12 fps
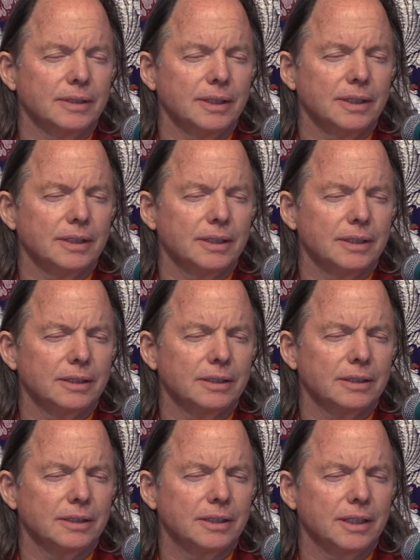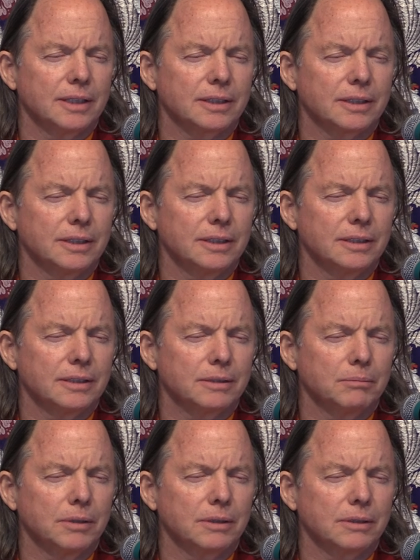in the dusk, in the
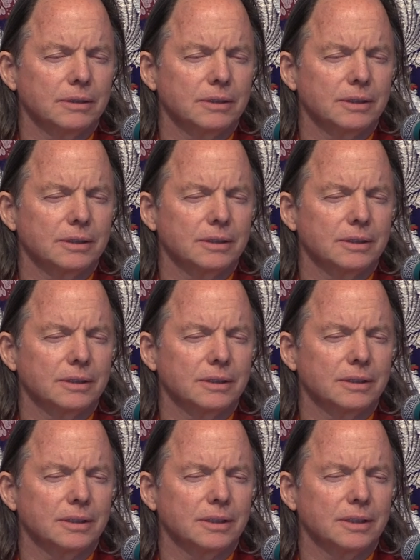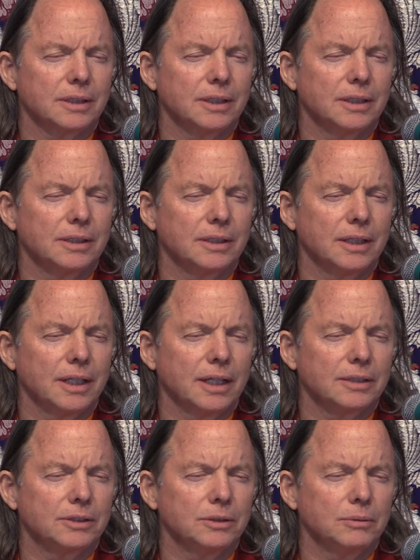smoke. And
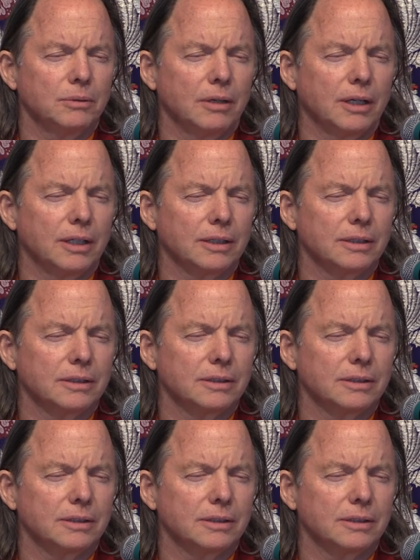as you walk,